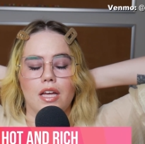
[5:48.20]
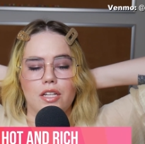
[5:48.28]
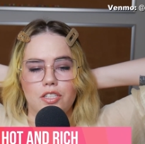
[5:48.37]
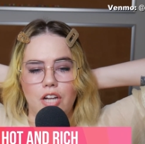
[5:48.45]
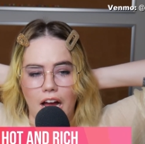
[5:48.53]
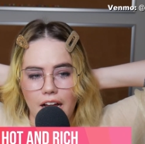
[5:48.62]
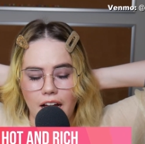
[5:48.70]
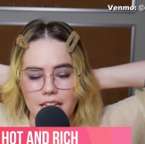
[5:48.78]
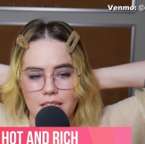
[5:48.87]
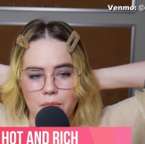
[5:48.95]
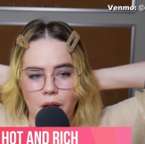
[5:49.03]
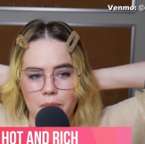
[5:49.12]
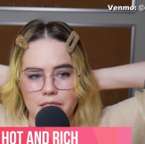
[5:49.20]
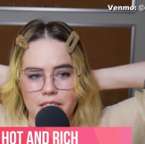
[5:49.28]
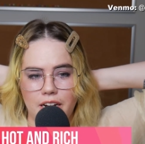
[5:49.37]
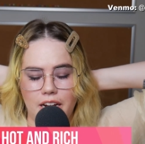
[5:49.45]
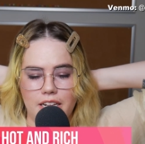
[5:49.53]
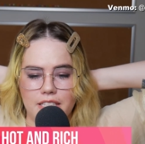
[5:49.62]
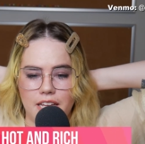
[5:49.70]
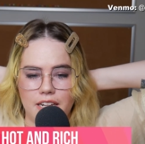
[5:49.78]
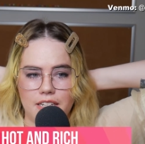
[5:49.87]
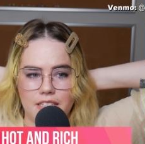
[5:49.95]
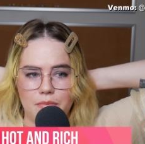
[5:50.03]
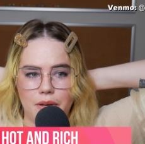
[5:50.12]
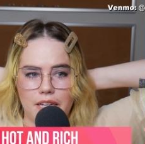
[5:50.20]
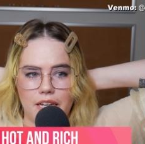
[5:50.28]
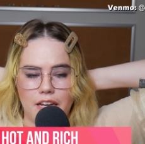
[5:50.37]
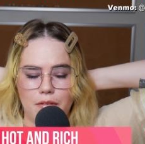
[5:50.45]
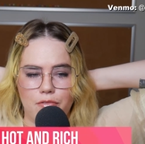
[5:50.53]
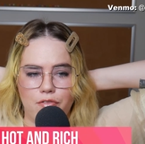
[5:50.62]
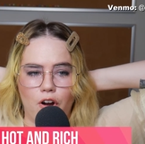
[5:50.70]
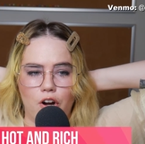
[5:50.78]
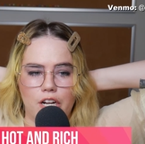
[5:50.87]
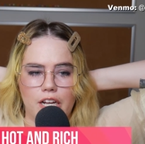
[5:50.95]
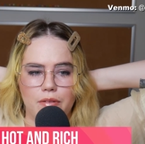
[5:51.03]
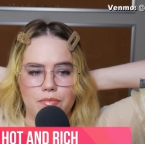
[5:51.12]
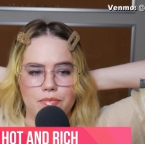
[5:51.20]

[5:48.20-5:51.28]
Jack had some hummus tonight. He said it's making him farty.